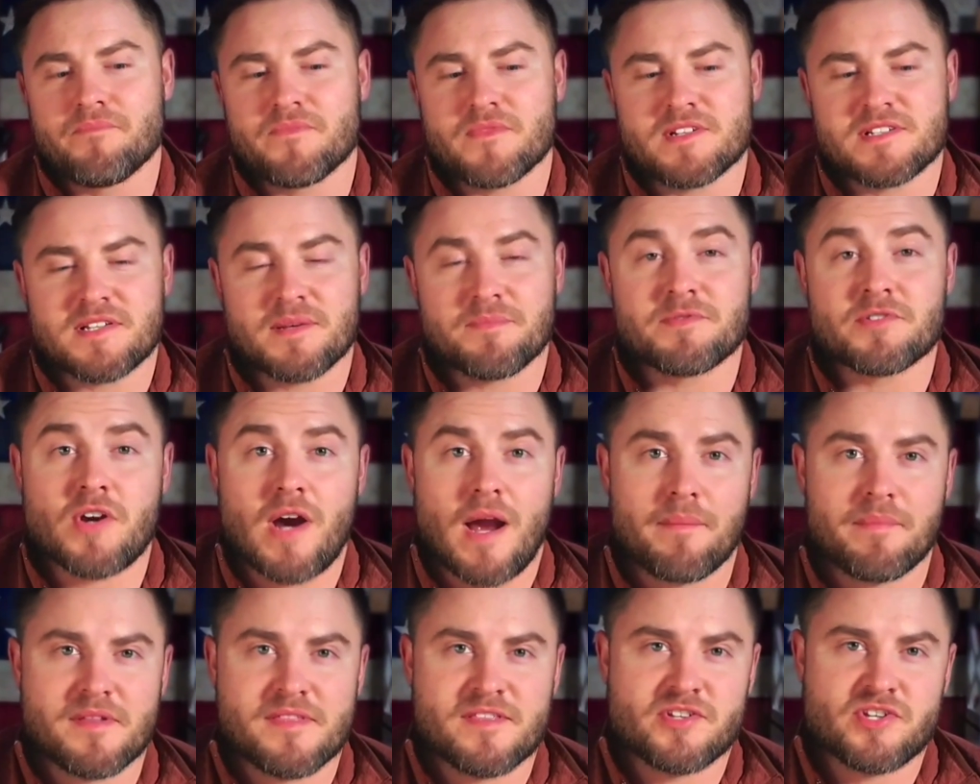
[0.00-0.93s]
subscribe
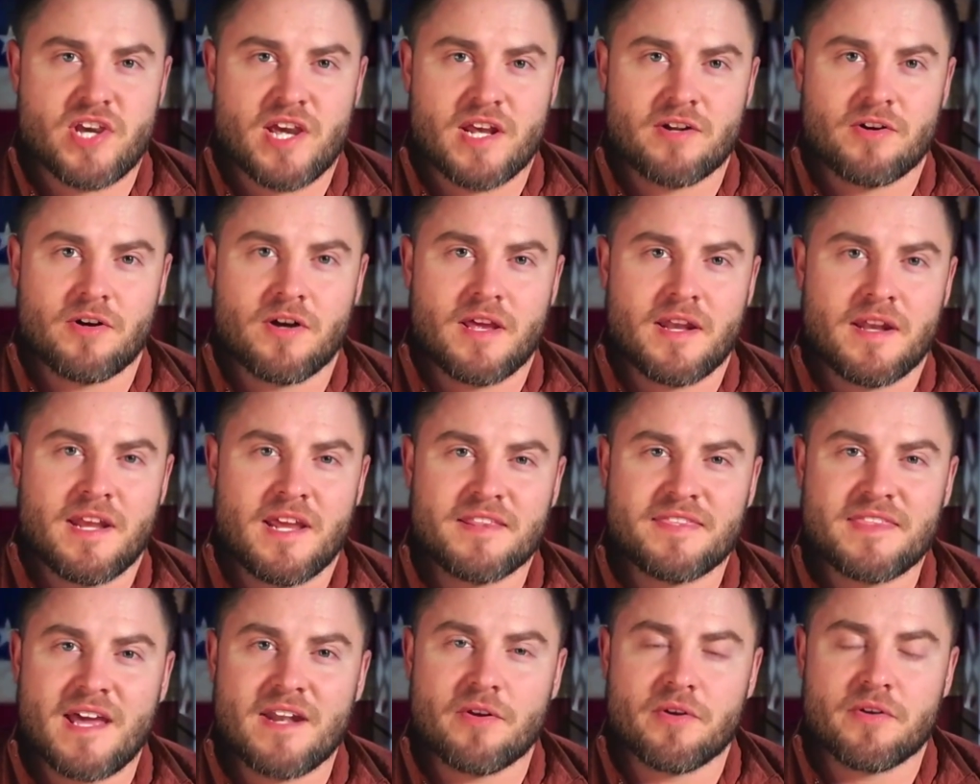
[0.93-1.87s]
to the channel and hit
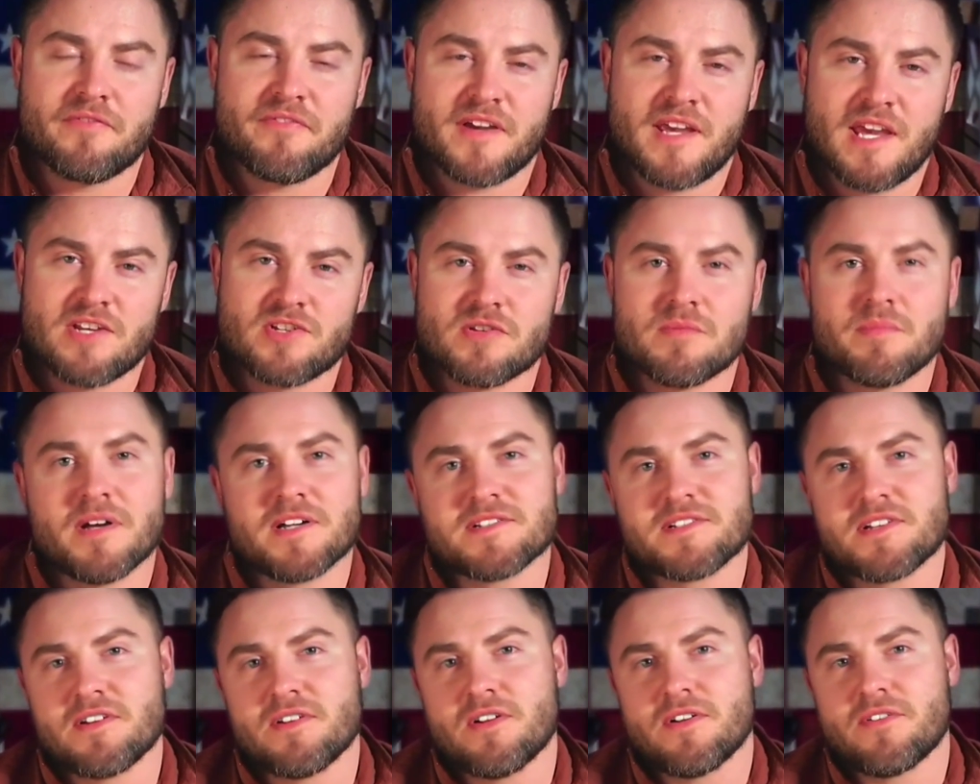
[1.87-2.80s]
that notification bell so
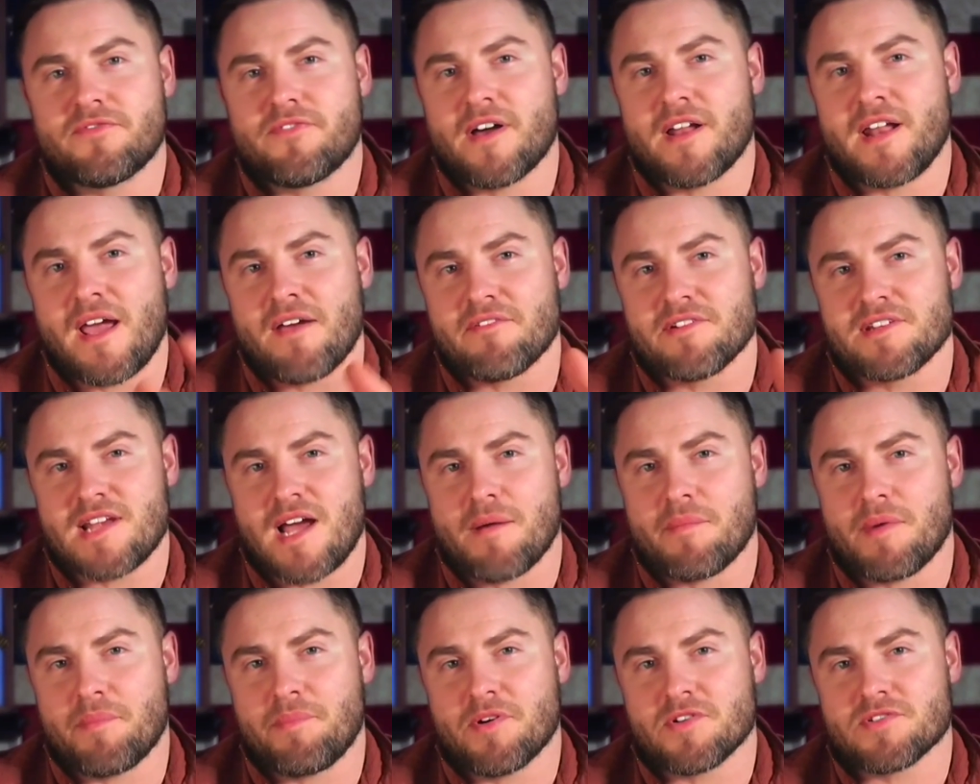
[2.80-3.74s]
you're notified every time
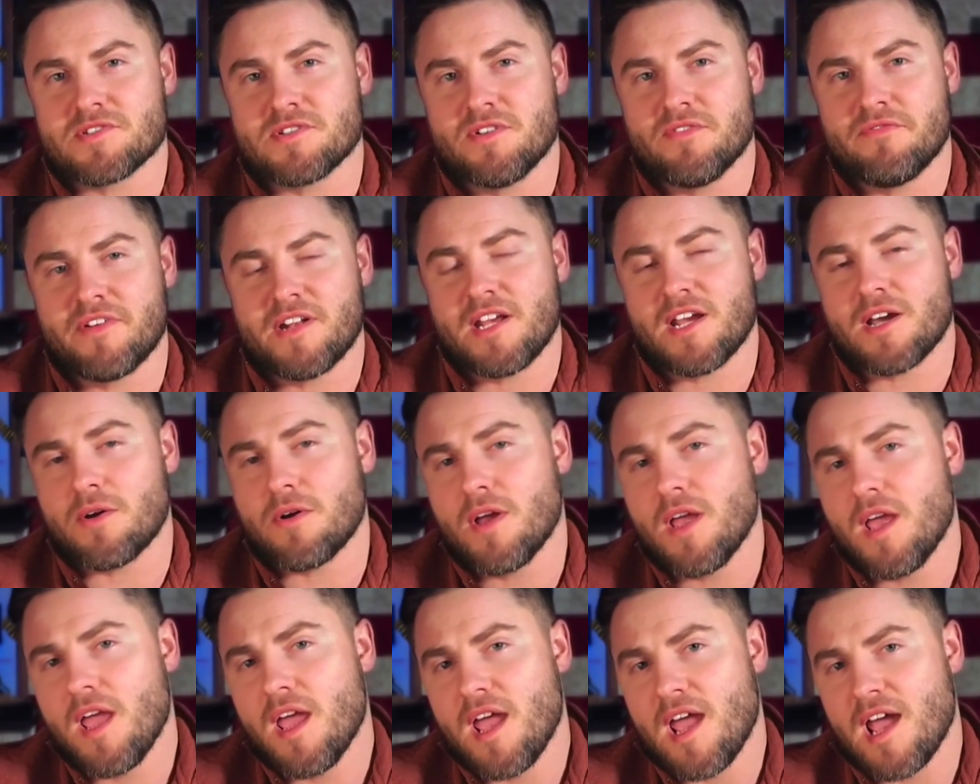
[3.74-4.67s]
I post a new video,
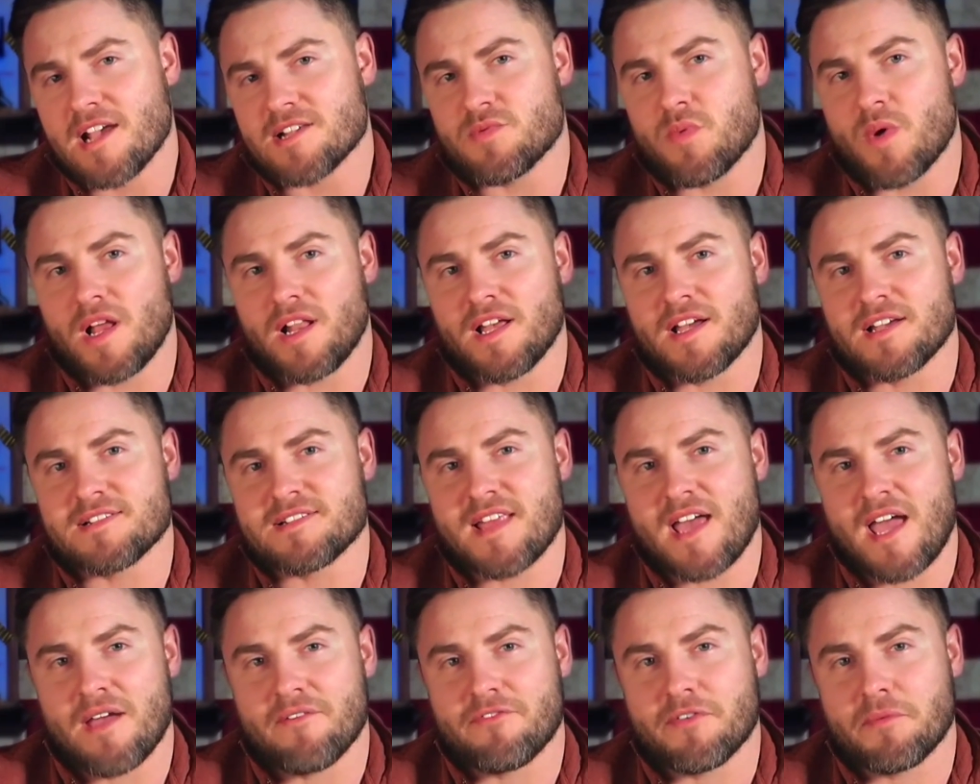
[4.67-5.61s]
as well as
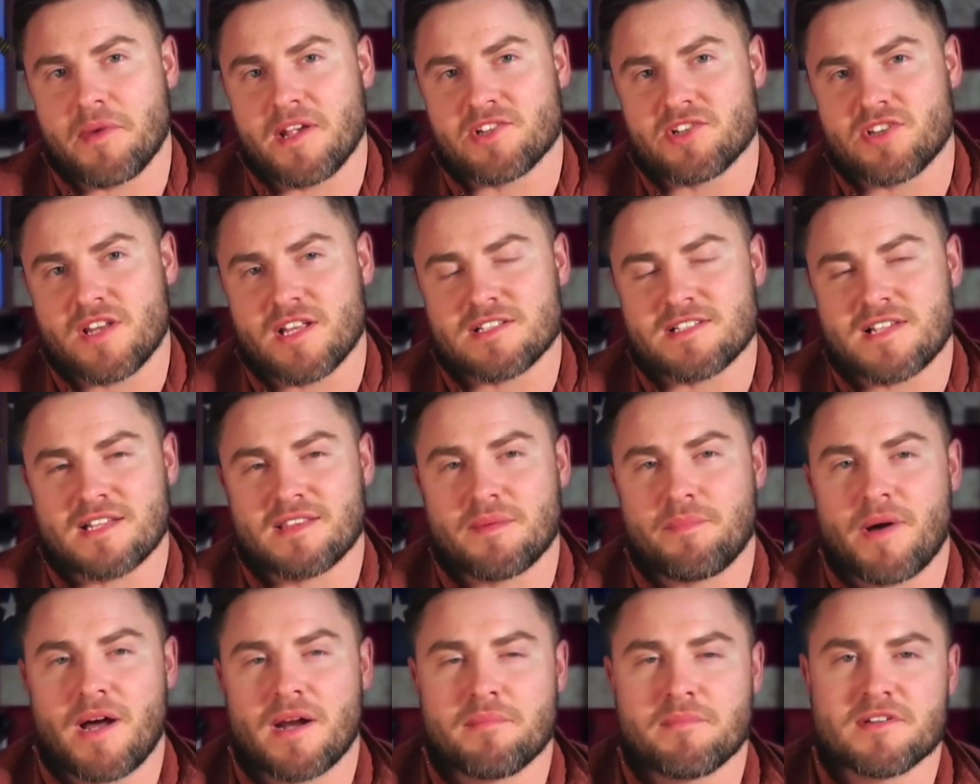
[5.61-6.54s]
that information that's at the
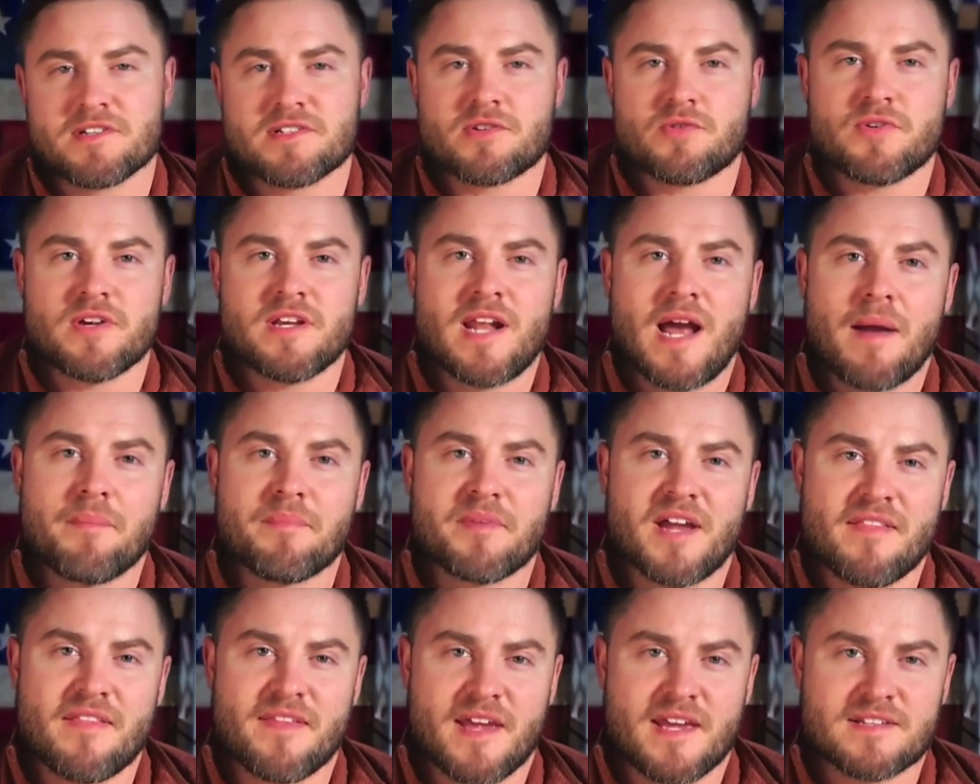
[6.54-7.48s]
bottom of your screen. I'm the
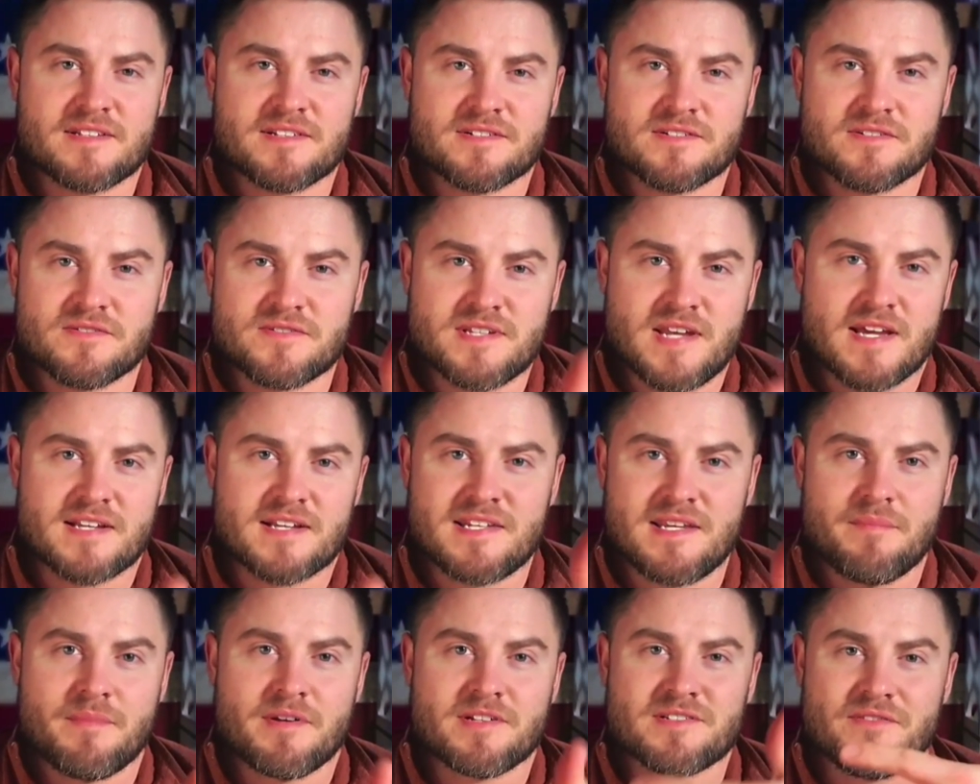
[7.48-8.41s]
guy that answers those texts,
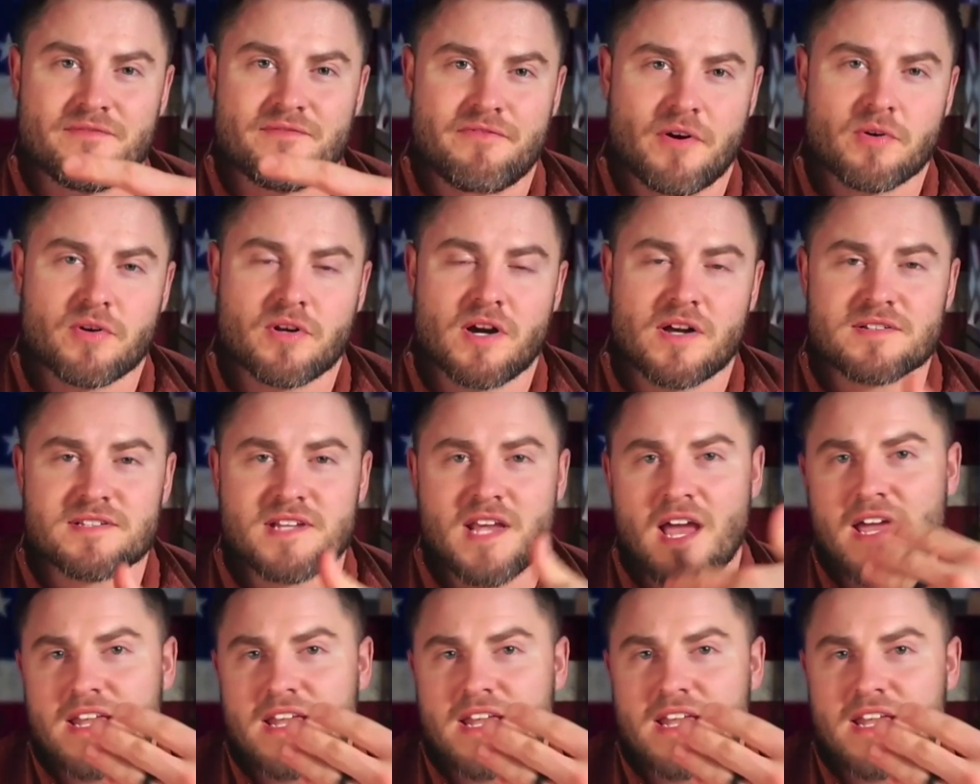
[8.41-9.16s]
emails, and phone calls.